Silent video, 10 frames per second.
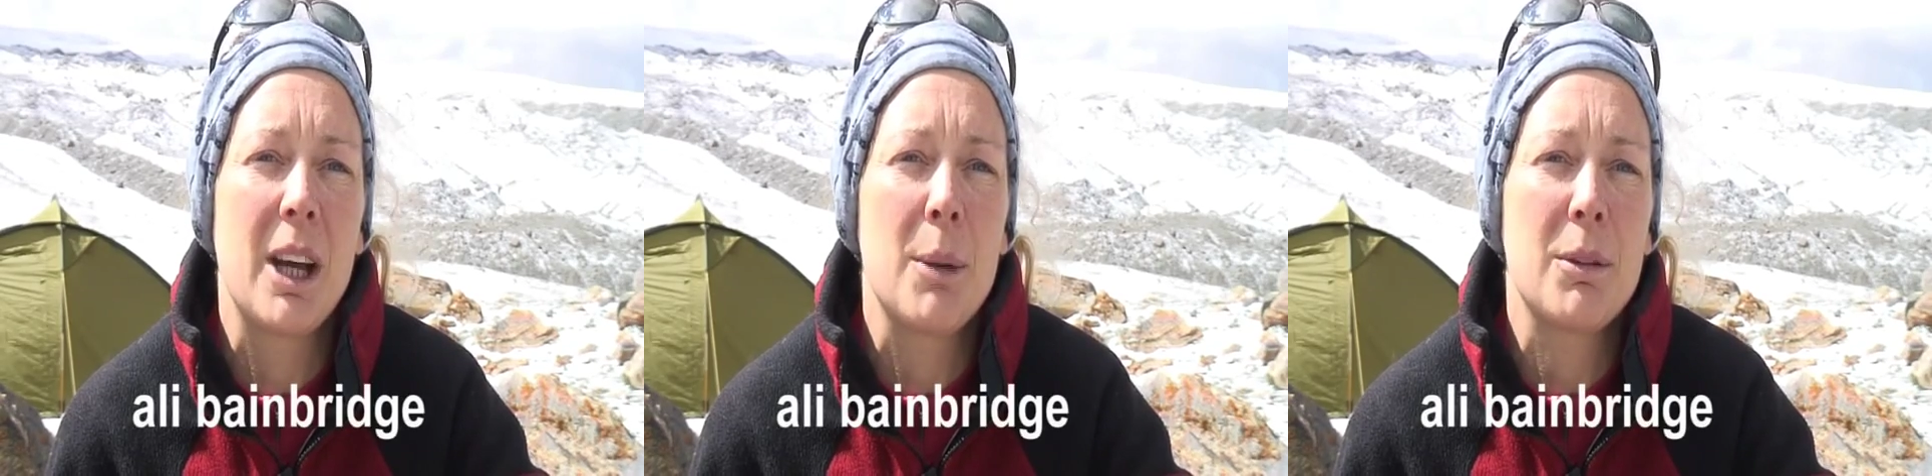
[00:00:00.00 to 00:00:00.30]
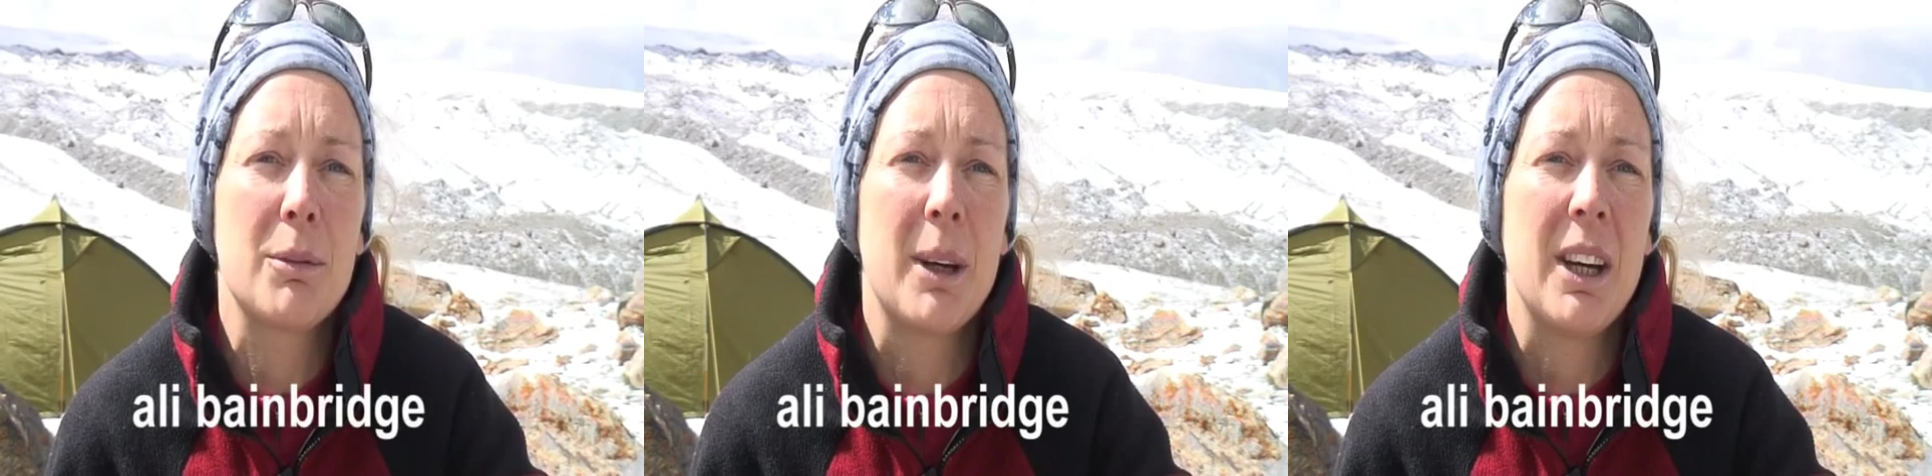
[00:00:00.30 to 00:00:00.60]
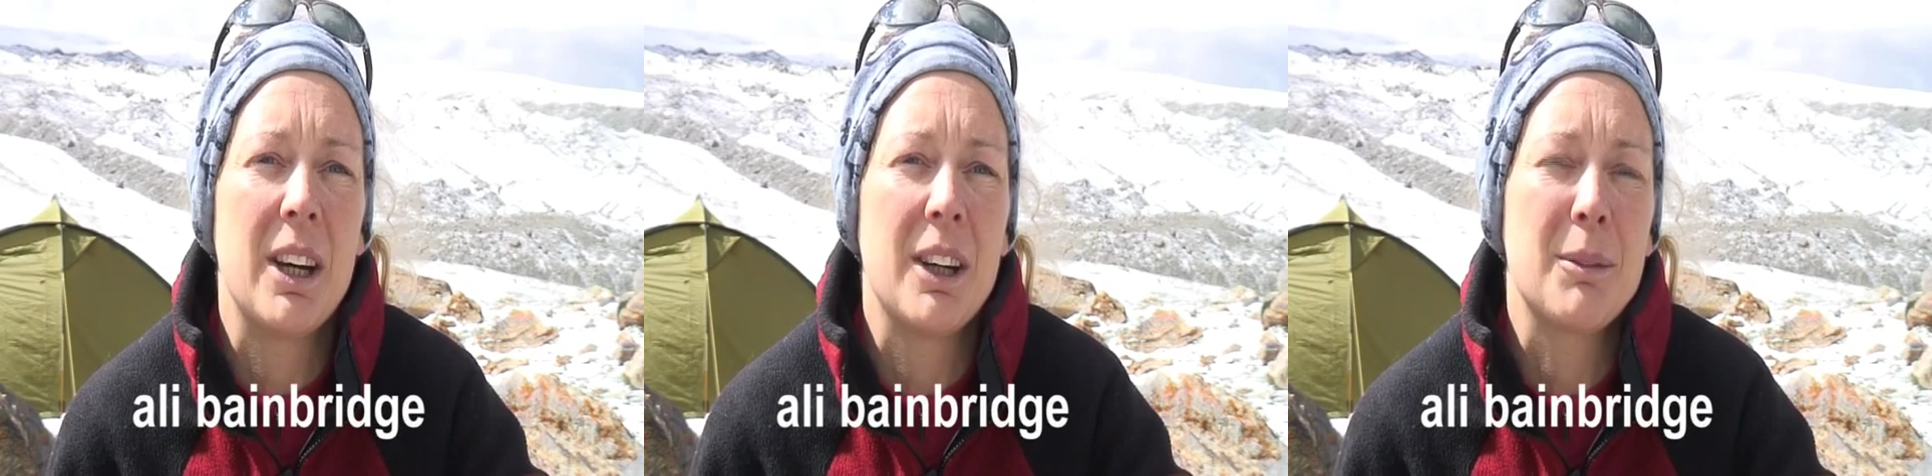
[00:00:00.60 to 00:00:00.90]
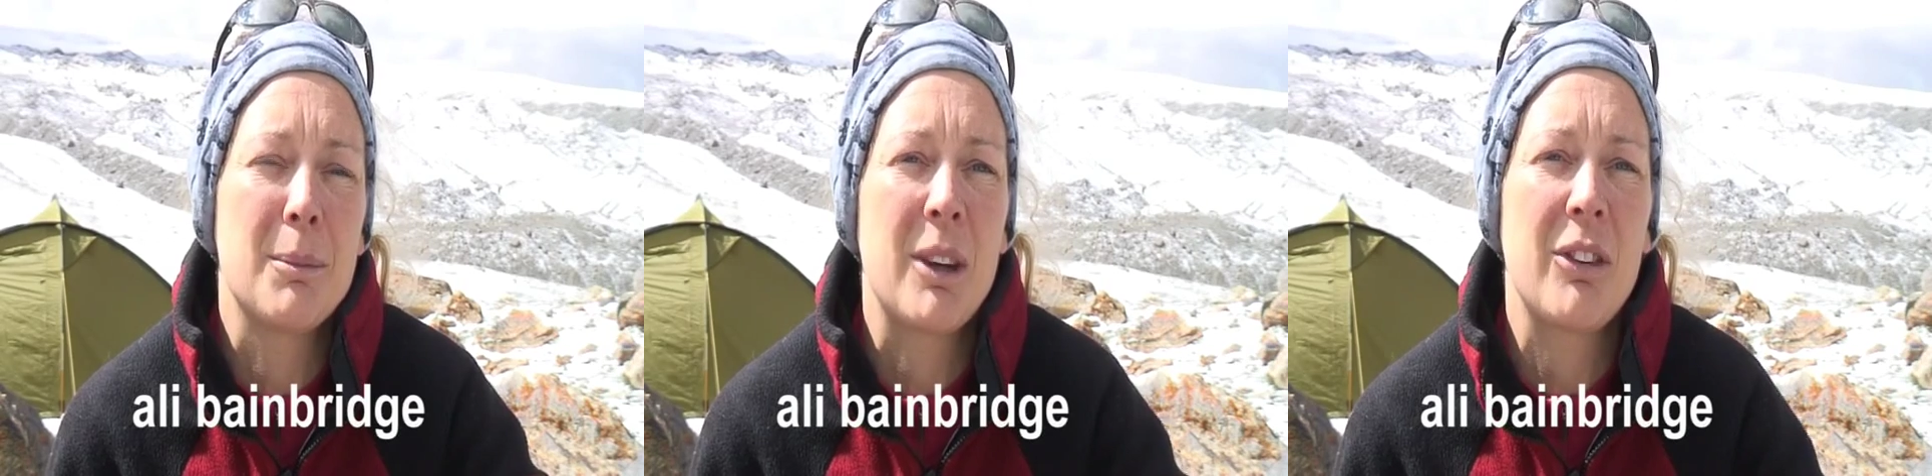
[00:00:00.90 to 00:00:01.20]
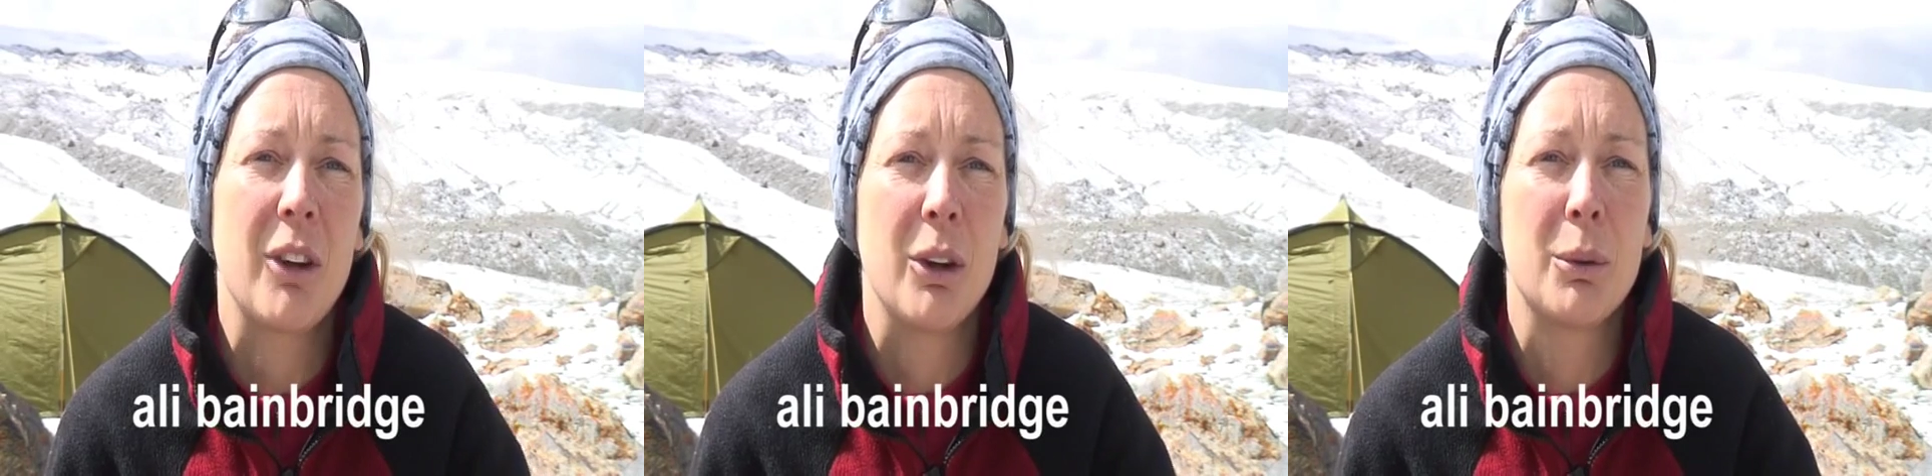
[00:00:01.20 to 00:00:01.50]
up of my heart and my
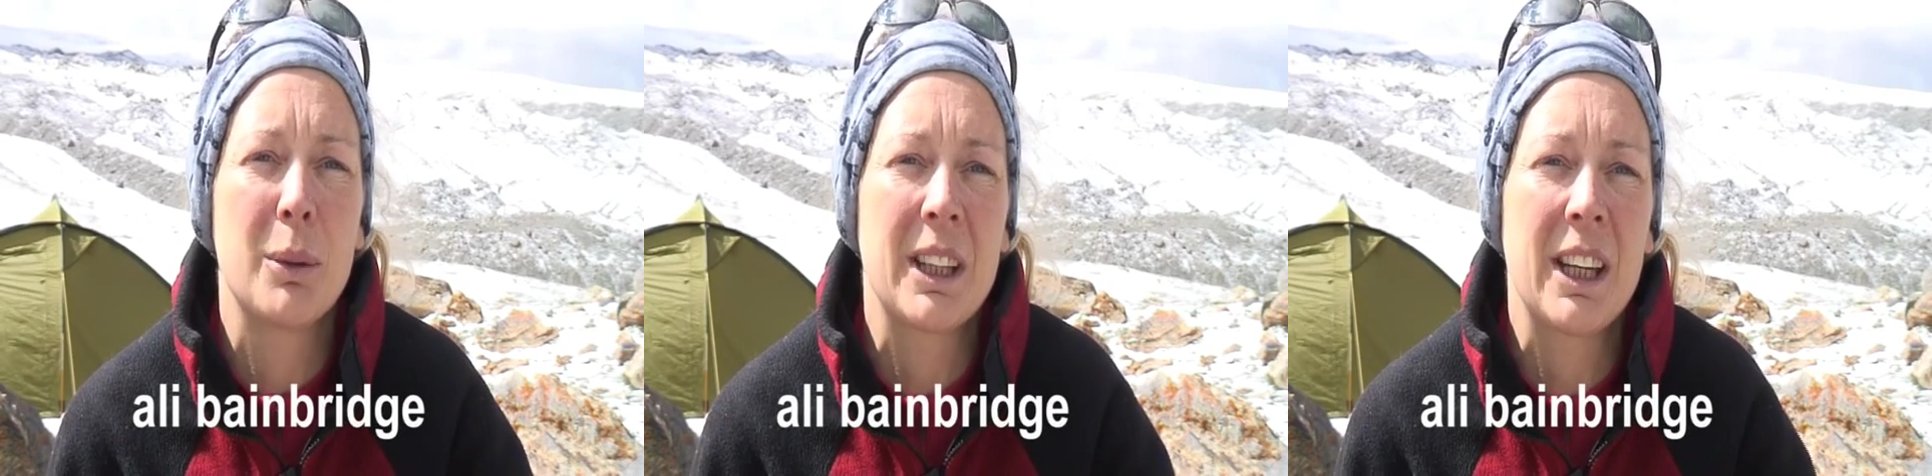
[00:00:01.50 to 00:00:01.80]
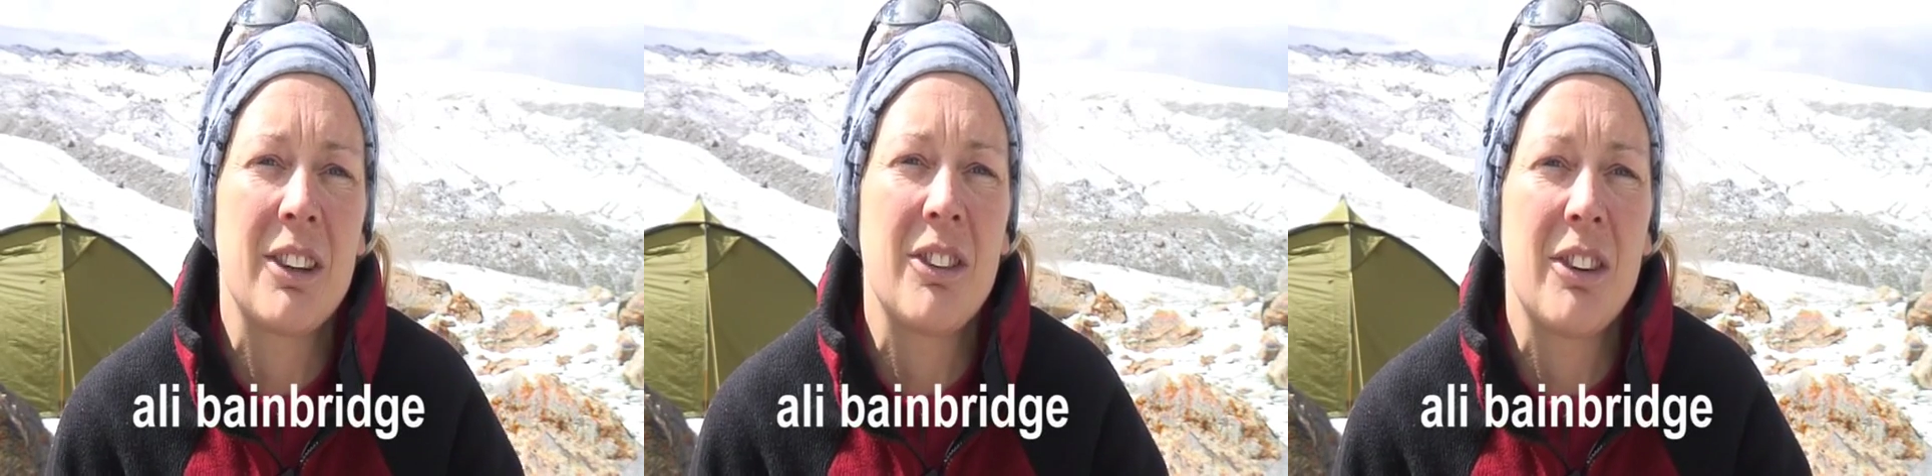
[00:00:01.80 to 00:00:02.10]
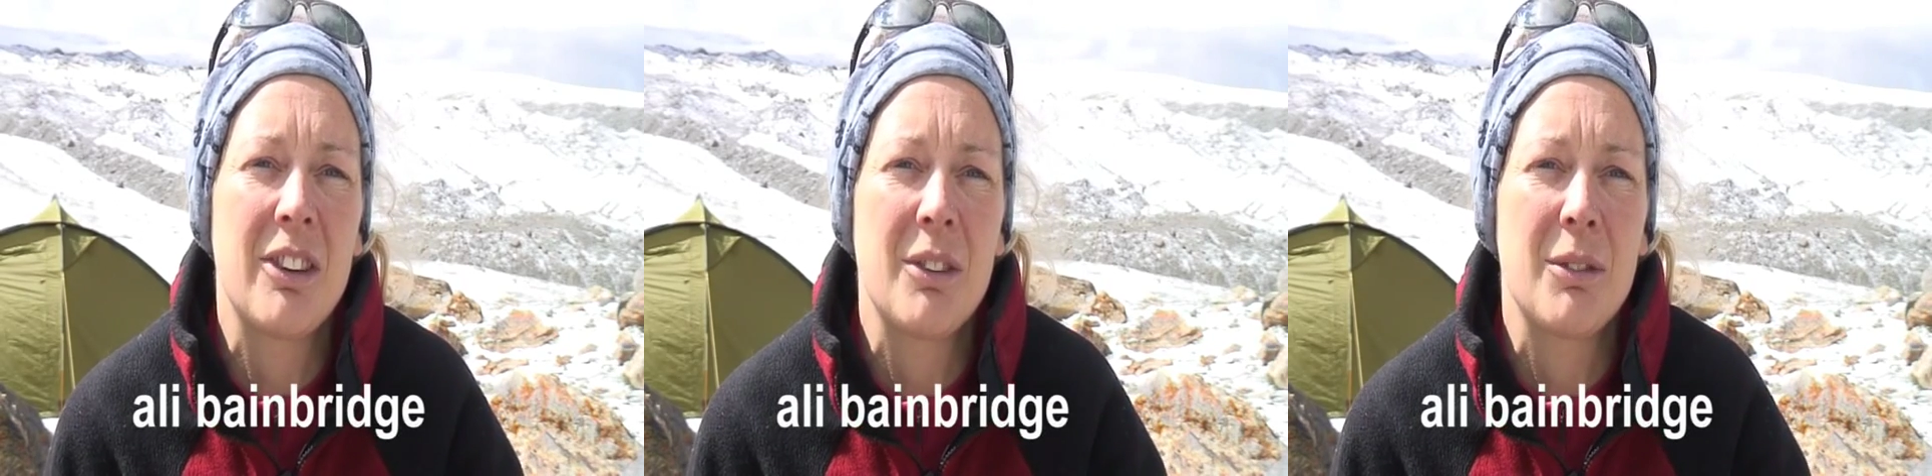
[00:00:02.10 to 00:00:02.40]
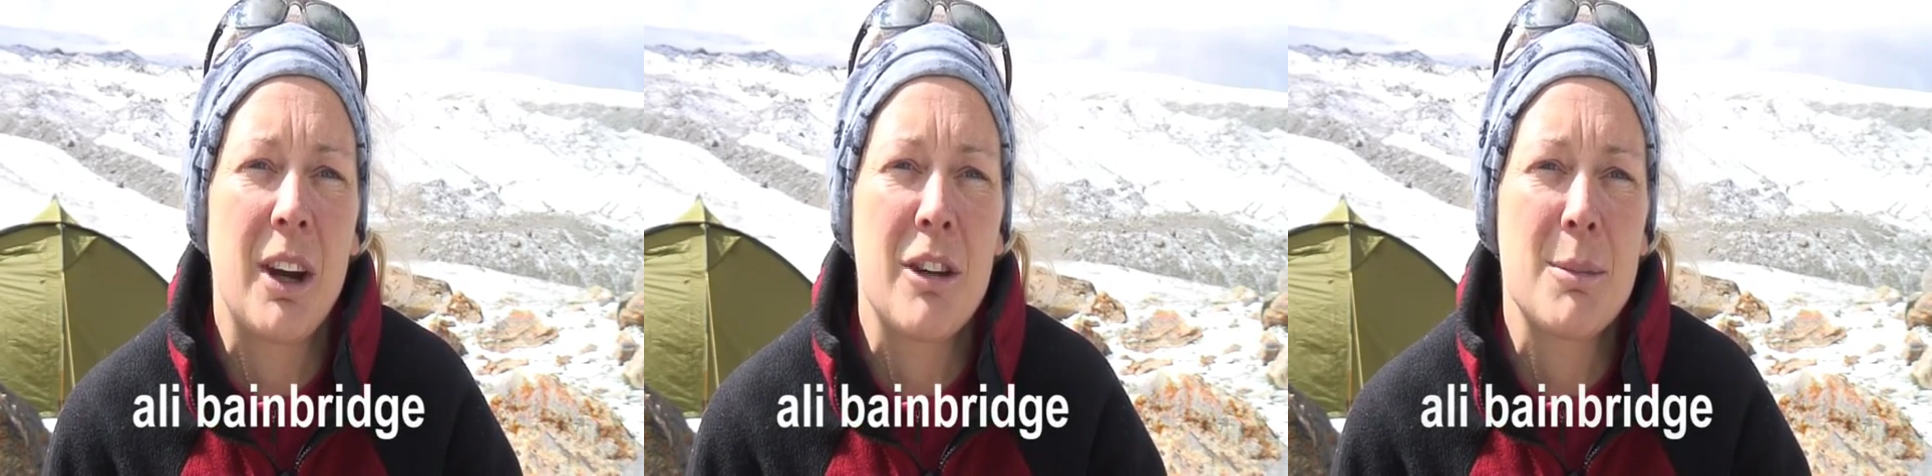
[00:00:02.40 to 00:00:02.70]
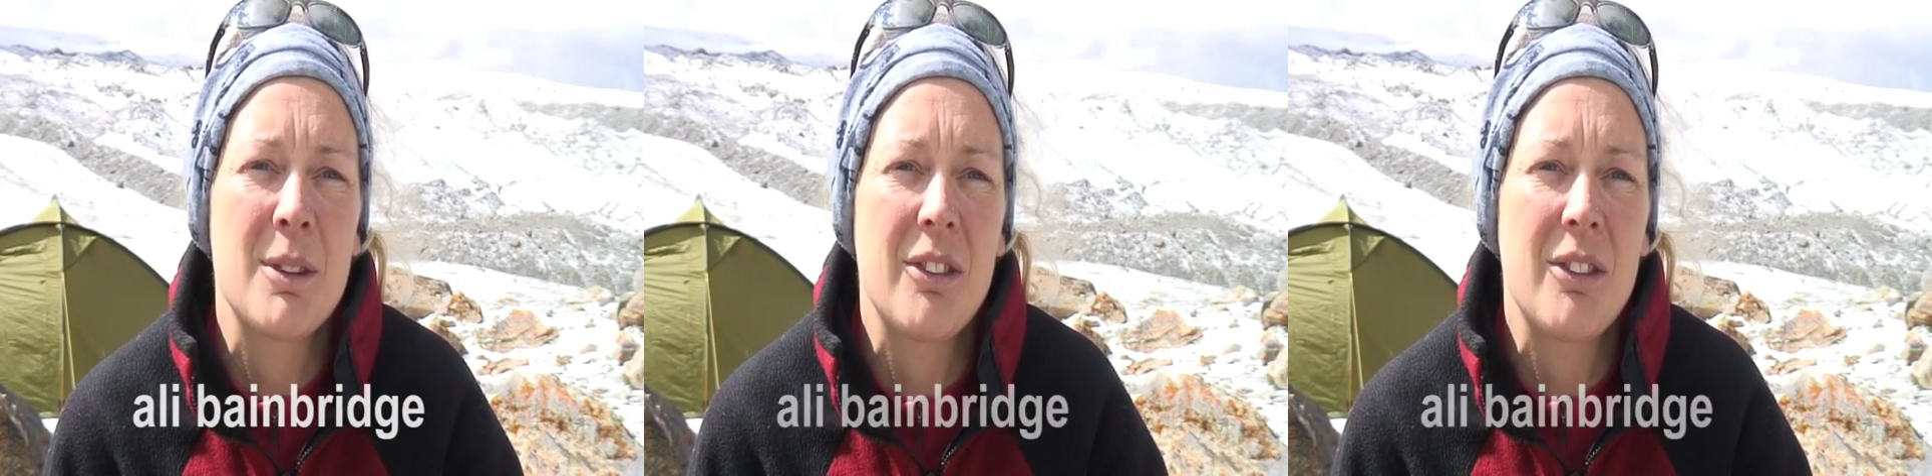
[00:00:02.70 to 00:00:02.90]
soul when I get into this environment,